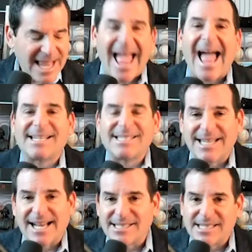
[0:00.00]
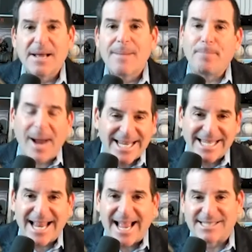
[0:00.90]
Accidents,
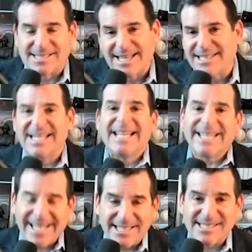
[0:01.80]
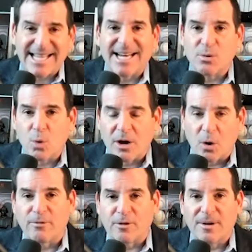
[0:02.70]
biking accidents, kids getting run
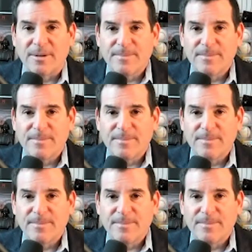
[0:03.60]
over.